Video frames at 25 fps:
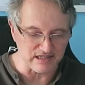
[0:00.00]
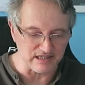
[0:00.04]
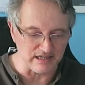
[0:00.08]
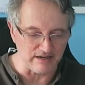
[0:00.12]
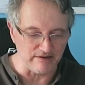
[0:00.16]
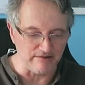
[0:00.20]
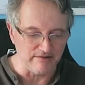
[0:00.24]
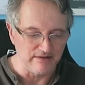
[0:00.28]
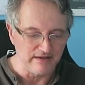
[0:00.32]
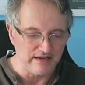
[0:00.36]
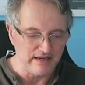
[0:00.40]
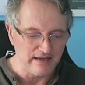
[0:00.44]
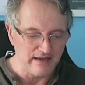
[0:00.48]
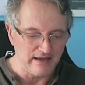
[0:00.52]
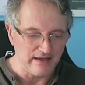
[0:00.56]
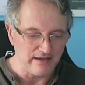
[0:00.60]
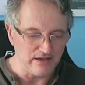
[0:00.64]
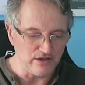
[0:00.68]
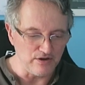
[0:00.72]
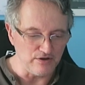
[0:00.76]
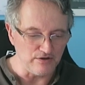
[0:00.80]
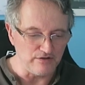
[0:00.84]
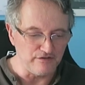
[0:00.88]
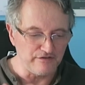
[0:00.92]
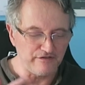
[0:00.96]
So
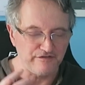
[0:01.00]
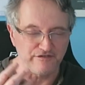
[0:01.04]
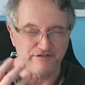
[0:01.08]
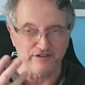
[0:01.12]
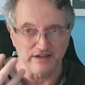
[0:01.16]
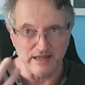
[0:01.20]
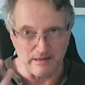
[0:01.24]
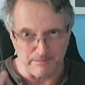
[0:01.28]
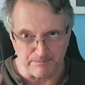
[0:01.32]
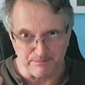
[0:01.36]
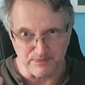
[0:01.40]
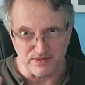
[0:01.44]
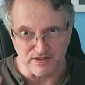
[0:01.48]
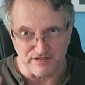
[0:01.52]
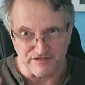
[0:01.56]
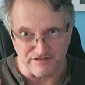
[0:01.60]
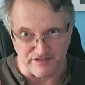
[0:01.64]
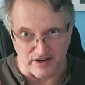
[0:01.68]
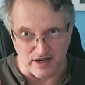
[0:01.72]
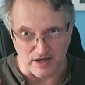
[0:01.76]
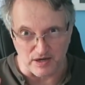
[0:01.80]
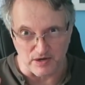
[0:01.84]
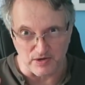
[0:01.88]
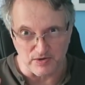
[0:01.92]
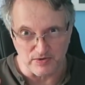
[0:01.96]
you flip the
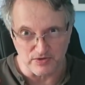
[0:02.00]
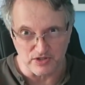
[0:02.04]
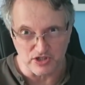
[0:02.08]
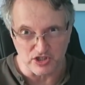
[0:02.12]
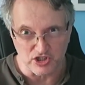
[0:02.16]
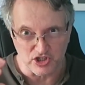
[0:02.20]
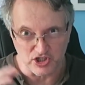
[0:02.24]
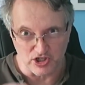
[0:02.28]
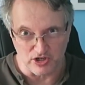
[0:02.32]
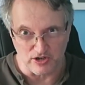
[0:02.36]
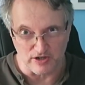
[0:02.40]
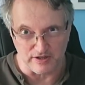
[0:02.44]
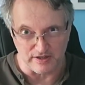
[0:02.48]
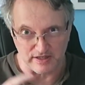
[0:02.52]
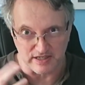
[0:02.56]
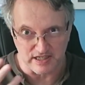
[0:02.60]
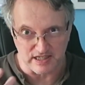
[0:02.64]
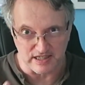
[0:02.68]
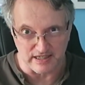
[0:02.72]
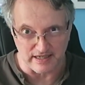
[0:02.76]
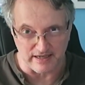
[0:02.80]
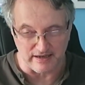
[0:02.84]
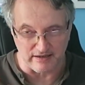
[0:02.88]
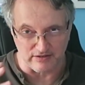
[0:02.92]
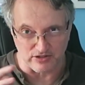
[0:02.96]
phone to turn the
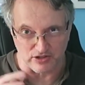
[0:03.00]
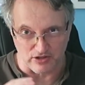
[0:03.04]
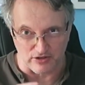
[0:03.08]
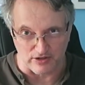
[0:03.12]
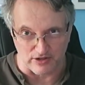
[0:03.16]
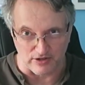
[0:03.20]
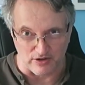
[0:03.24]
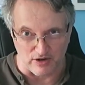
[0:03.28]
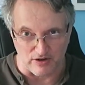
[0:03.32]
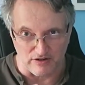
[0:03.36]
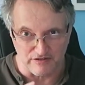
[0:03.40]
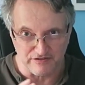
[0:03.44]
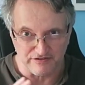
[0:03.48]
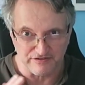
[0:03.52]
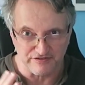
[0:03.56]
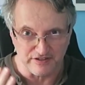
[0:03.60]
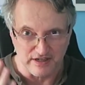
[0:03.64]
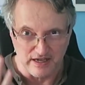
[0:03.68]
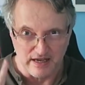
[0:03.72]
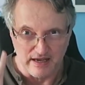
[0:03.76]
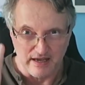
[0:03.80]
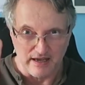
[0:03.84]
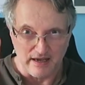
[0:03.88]
sound on and off.